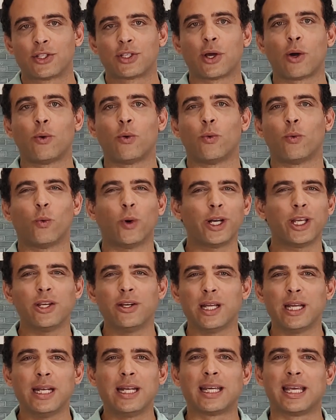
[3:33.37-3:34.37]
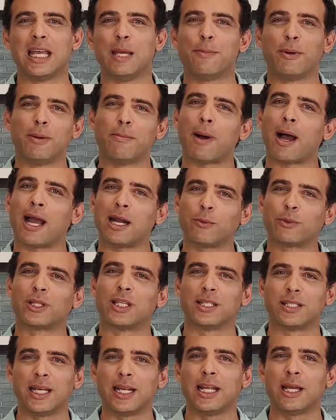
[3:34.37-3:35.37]
So what do you need to keep in mind with
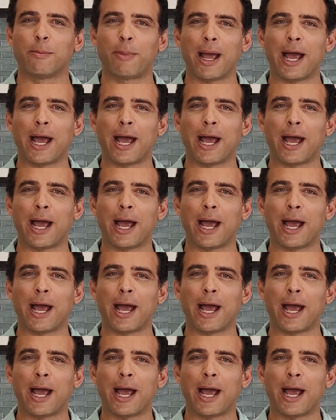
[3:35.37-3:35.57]
this eating